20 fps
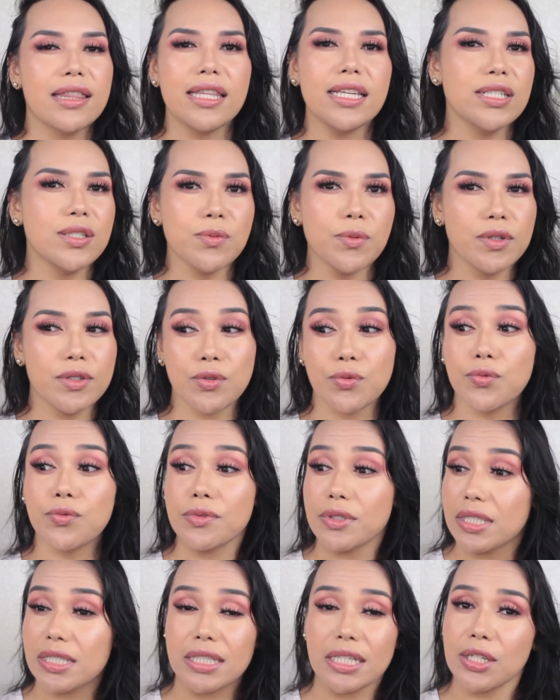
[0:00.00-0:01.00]
This was
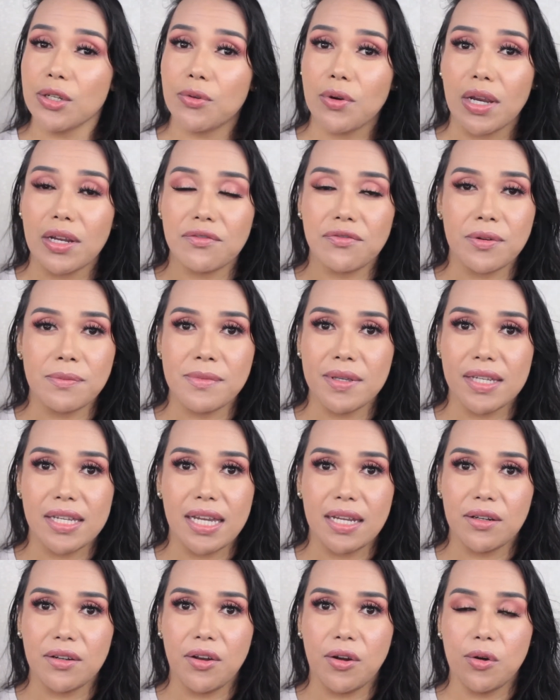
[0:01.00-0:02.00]
really great from the
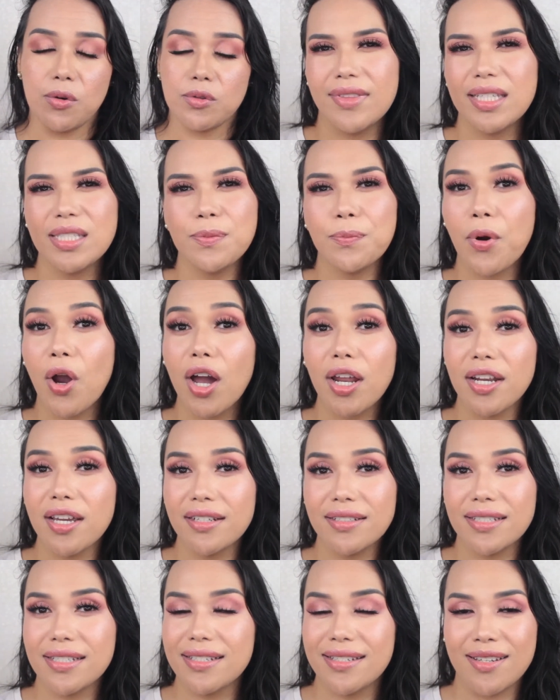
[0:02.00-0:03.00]
get-go. This
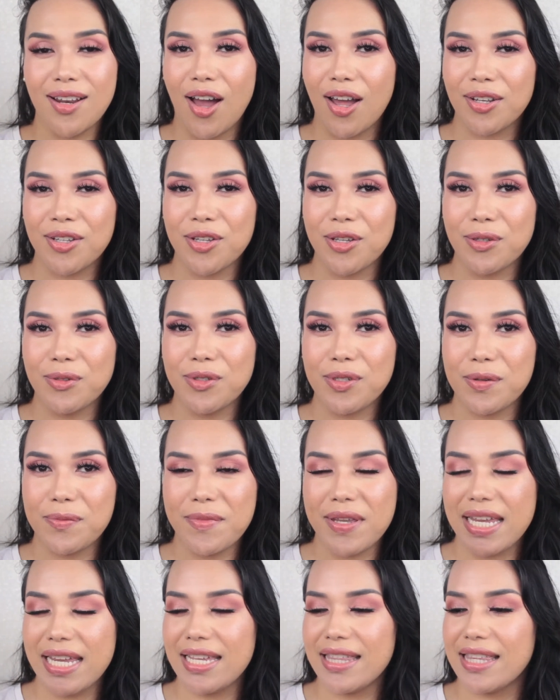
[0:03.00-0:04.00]
product is not new to
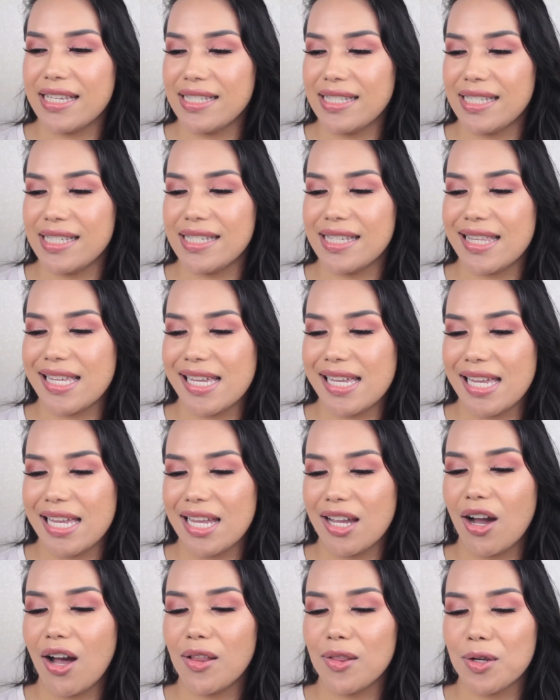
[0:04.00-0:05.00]
me. This is
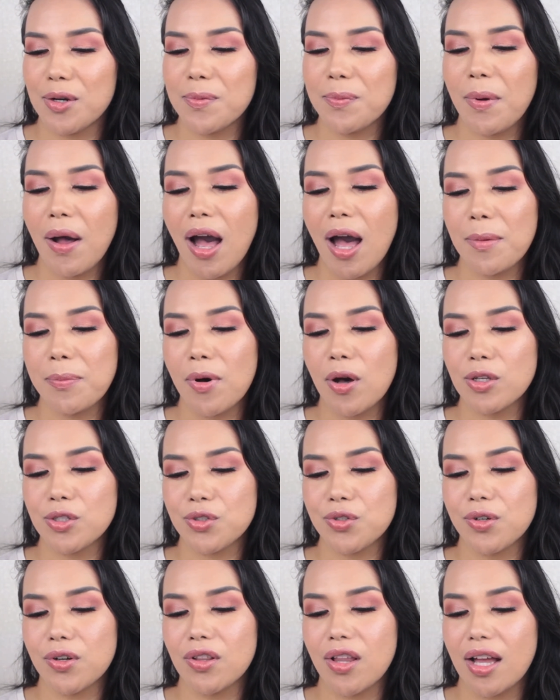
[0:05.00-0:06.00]
the ColourPop
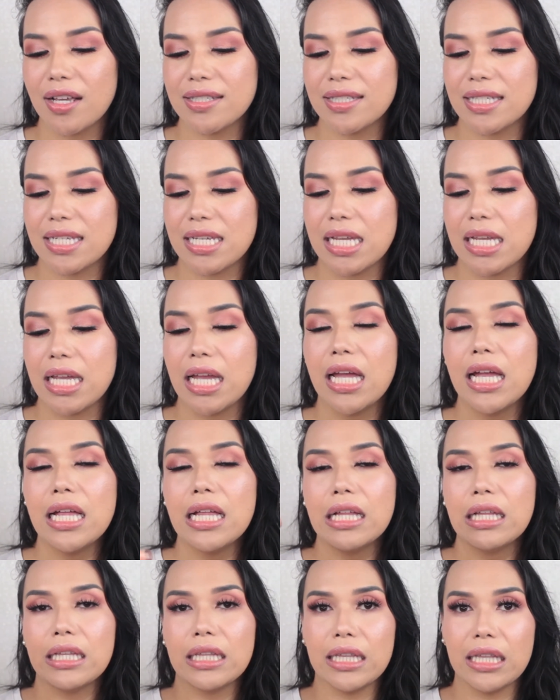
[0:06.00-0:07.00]
Ultra Glossy
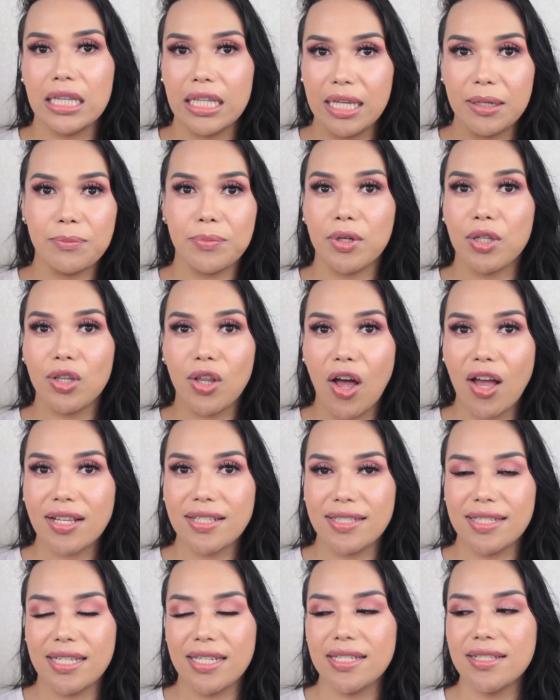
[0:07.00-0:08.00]
lip
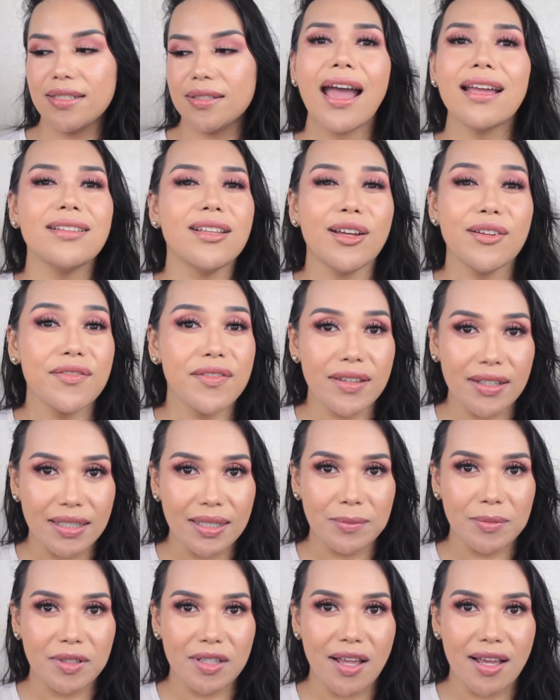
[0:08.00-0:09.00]
glosses. I love the
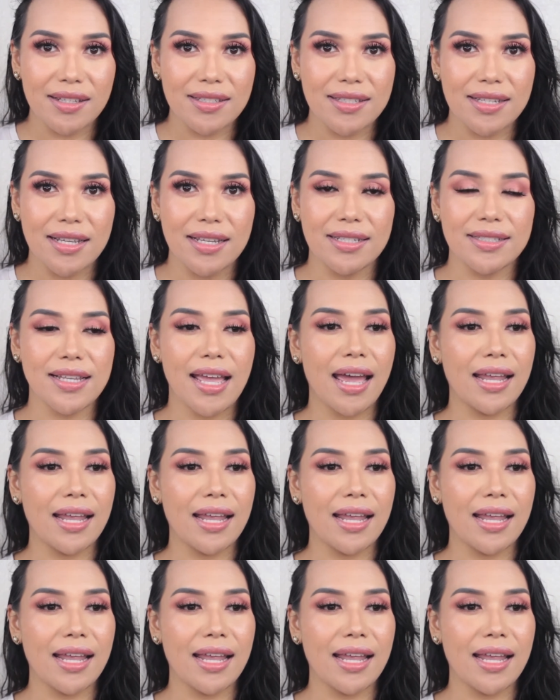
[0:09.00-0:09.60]
lip glosses.